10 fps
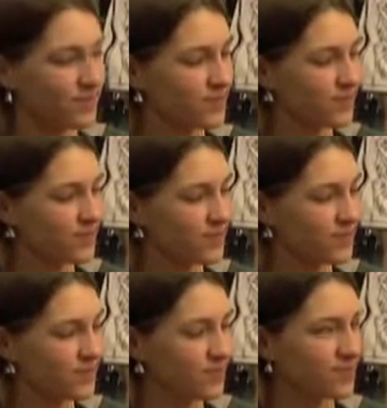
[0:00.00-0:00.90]

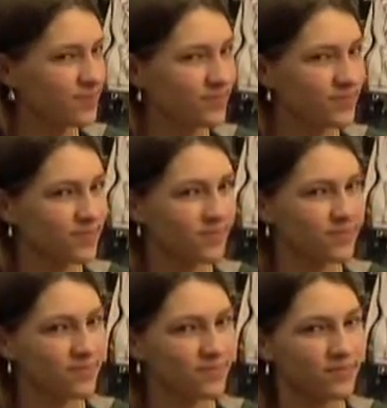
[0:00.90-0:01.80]

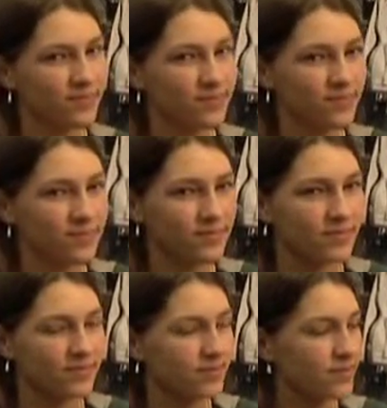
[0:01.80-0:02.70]

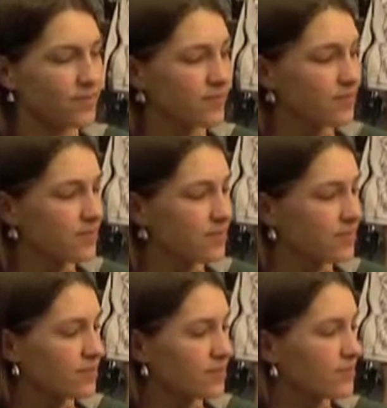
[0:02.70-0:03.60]

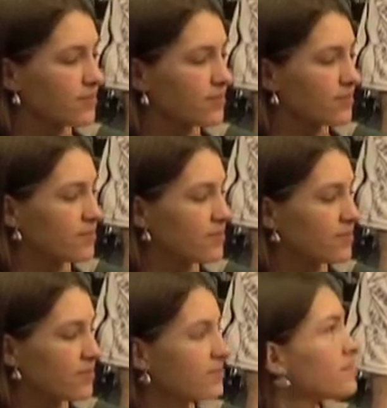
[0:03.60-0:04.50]
This person isn't speaking.